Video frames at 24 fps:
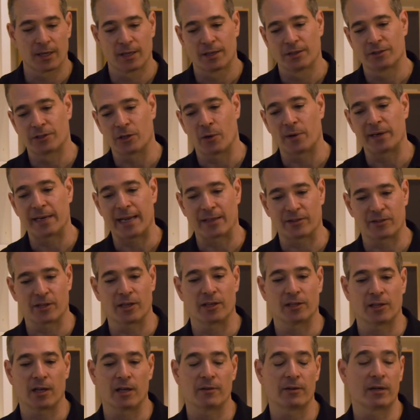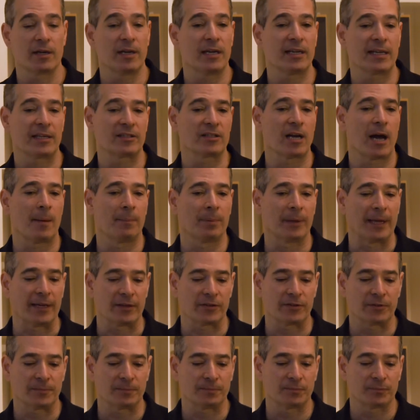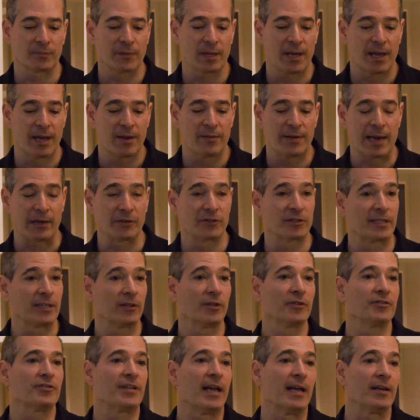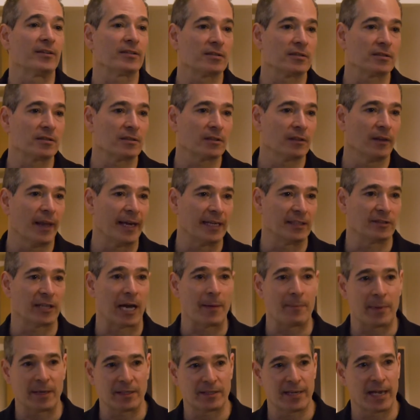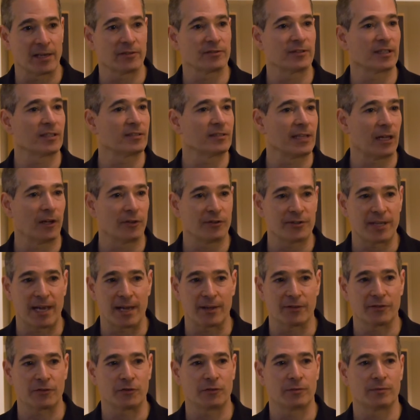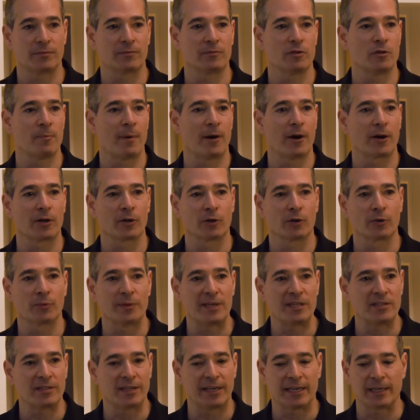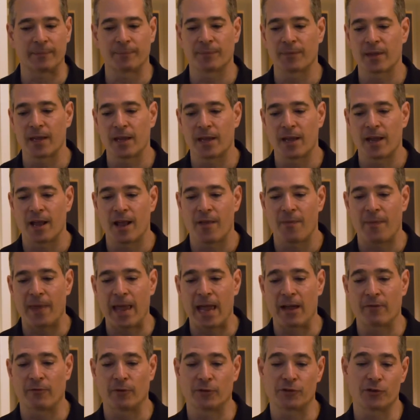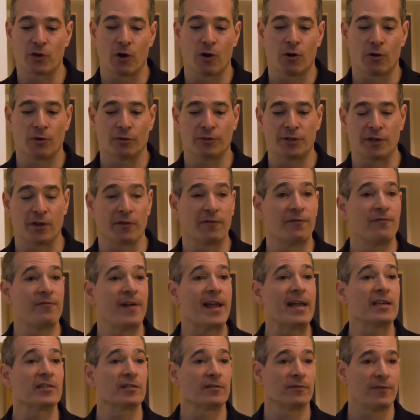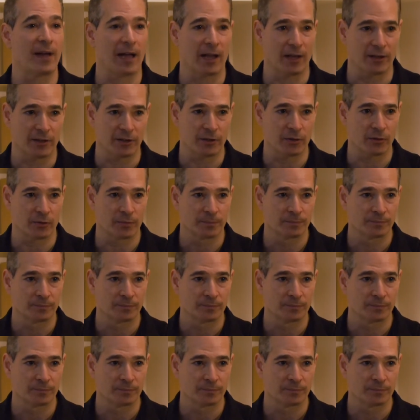So it gets complex. Now, skills tests like typing test, Excel test, numerical reasoning, they have what's called face value.